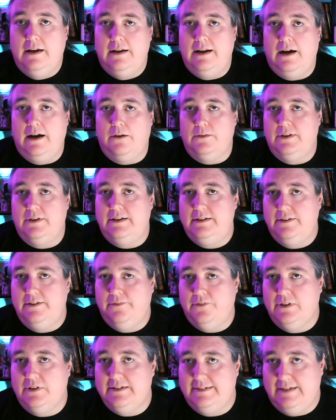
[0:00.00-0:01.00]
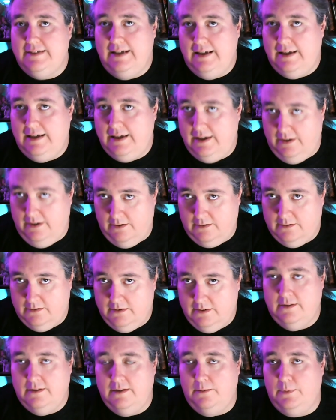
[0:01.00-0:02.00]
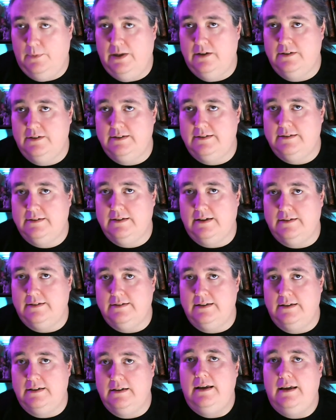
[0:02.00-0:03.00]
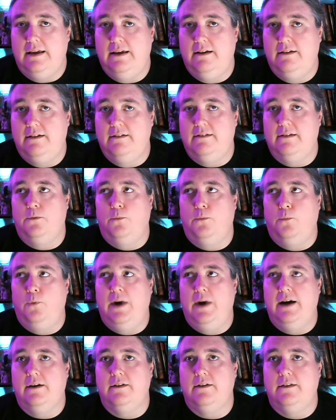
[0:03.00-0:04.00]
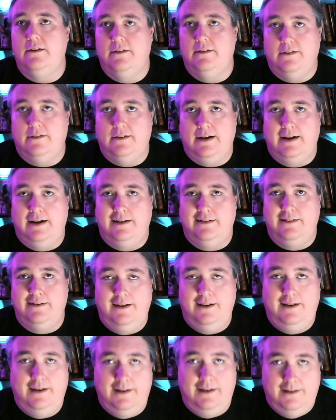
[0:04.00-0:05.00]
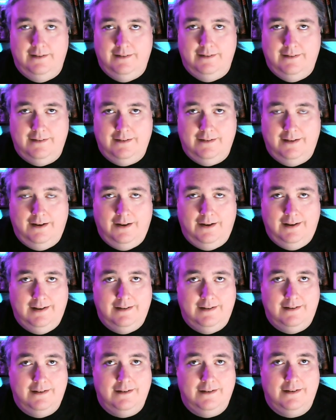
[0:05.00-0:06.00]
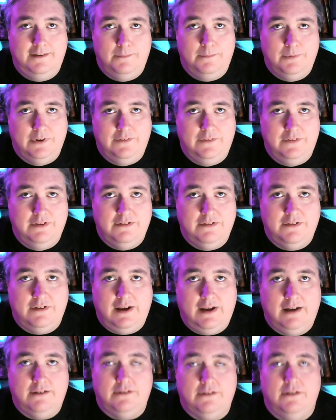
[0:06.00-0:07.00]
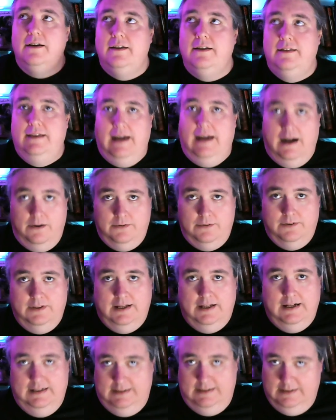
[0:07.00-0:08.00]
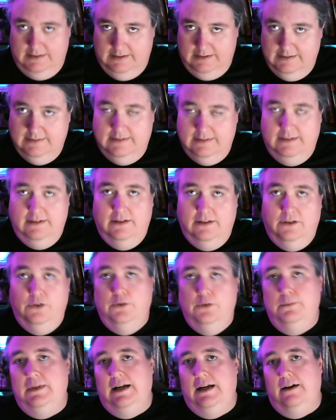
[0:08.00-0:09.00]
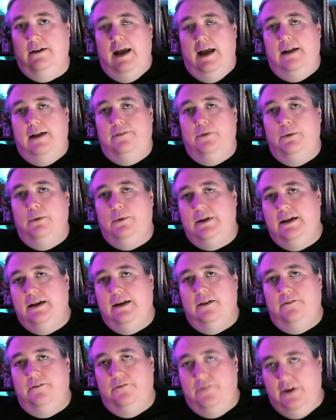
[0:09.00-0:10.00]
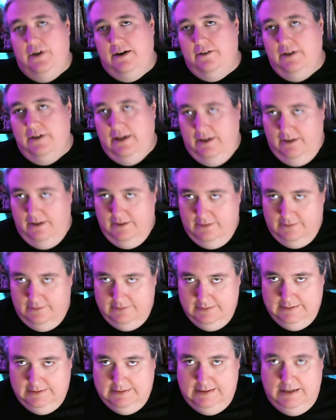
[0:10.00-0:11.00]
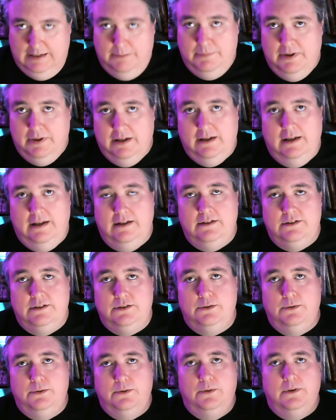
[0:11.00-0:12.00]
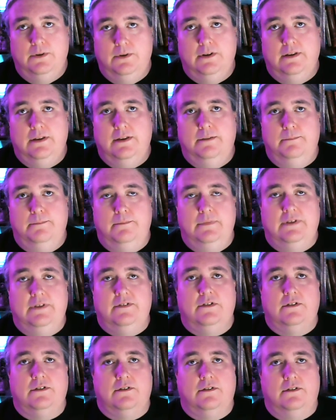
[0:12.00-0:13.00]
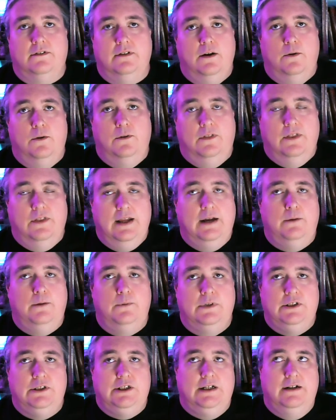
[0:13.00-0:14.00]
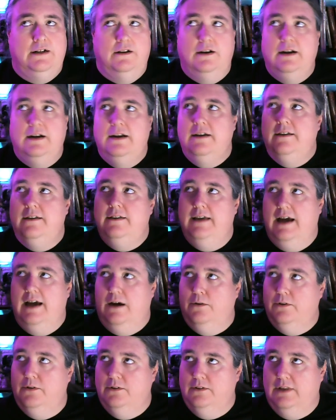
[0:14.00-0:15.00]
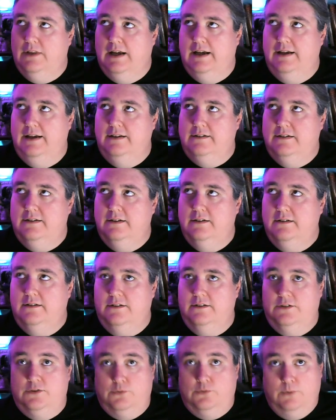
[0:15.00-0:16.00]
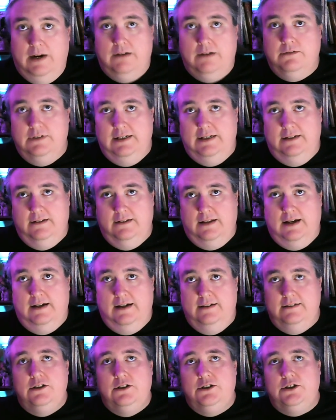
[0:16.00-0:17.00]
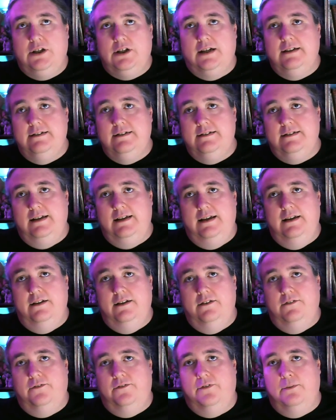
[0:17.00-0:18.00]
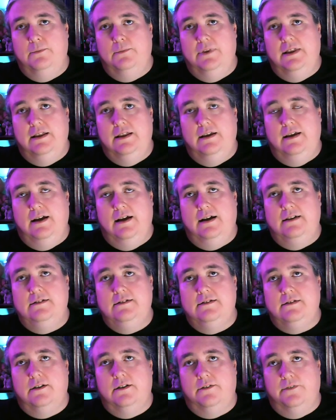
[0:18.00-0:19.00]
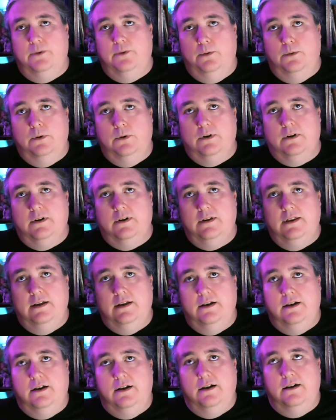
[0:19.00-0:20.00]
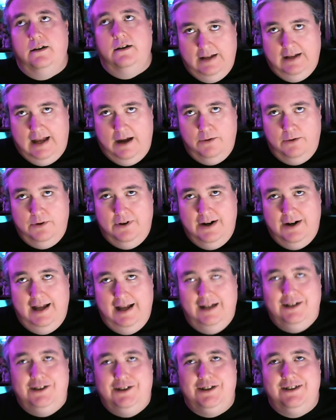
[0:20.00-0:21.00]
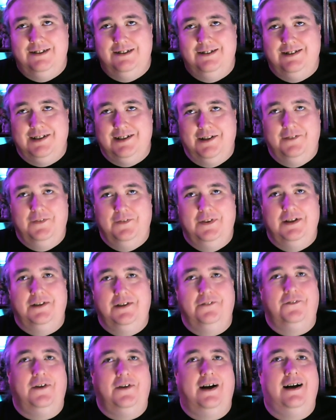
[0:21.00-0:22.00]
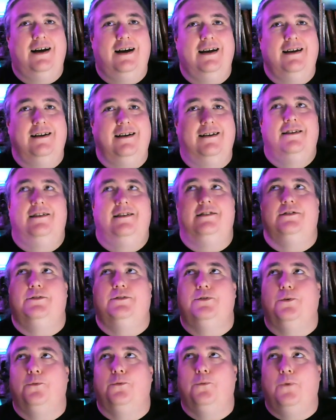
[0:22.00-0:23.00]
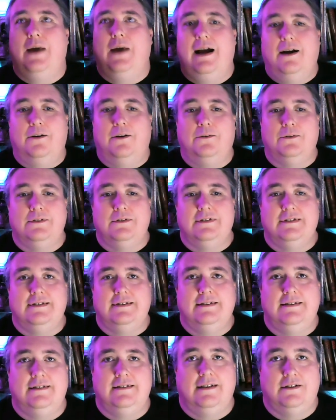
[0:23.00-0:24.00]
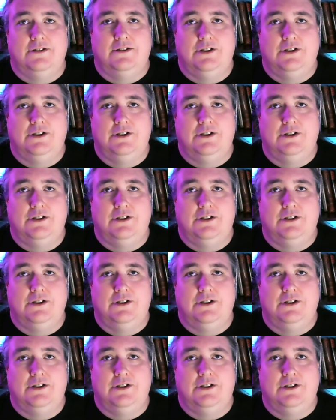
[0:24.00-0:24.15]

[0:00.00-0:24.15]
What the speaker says: Now, the difference here that we are discussing is where the light is in the previous cycle. The outer light is in the luminary. And if we want to get very deep into the mystical language here, the outer light, the surrounding light, shines in from the Ein Sof Ur, the outer edges of the divine that surrounds the Zal